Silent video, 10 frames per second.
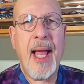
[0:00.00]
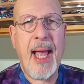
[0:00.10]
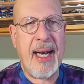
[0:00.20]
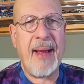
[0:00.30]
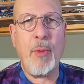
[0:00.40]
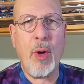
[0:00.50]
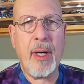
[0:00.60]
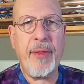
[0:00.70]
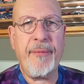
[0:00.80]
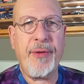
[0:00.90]
and I'm one
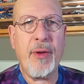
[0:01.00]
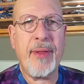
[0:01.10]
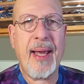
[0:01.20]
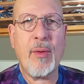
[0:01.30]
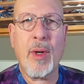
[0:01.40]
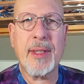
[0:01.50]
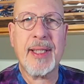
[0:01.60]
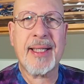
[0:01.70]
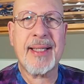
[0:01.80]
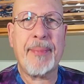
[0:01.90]
of the few that was
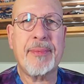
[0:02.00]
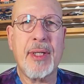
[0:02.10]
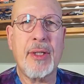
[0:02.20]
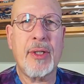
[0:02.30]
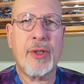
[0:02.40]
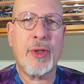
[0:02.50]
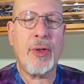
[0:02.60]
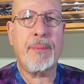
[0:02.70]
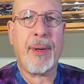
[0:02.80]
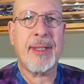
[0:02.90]
accepted
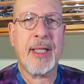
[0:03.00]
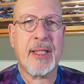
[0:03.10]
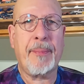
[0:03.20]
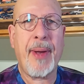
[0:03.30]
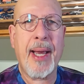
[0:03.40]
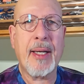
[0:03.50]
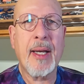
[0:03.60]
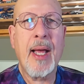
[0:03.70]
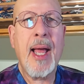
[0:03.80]
to participate.